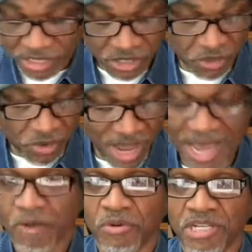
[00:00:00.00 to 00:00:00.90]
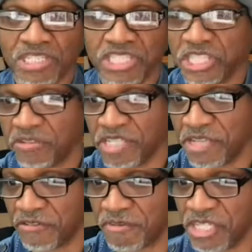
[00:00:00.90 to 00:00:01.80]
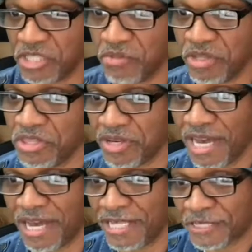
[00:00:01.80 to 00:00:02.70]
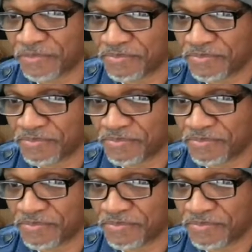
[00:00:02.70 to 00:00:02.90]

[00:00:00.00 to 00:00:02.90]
So I wanted to share this information with you guys.